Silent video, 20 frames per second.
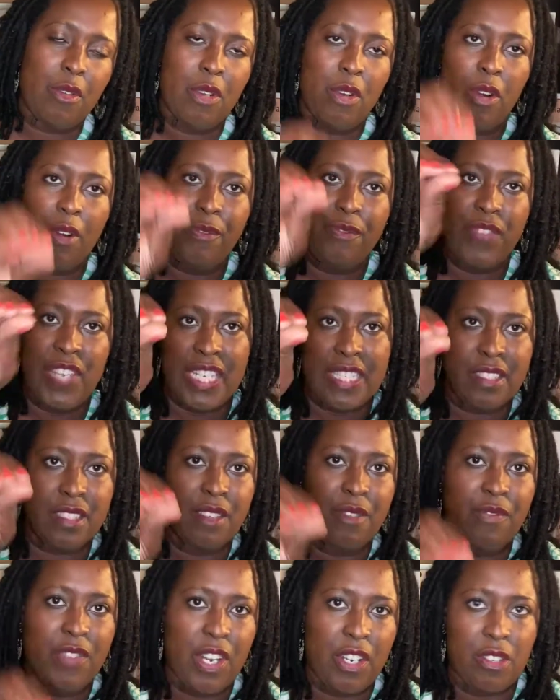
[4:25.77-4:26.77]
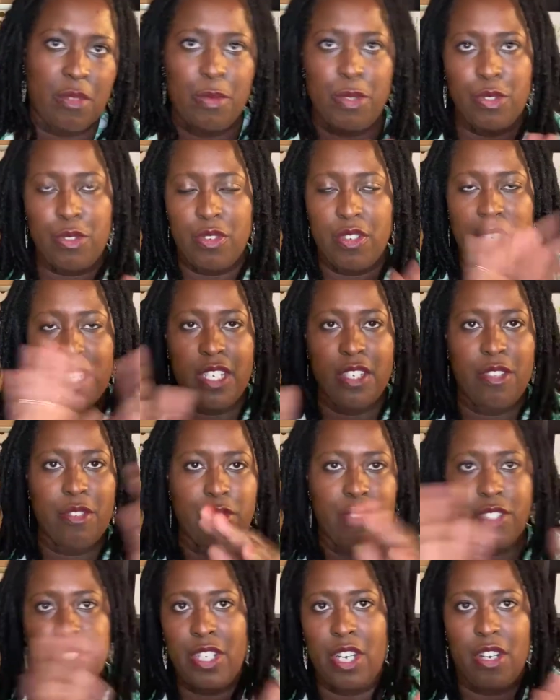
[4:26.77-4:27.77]
or fixed and variable, you hear
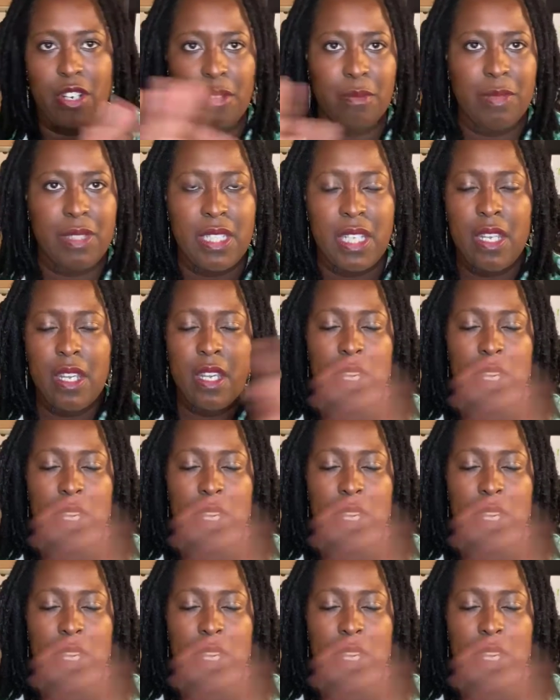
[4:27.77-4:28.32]
those terms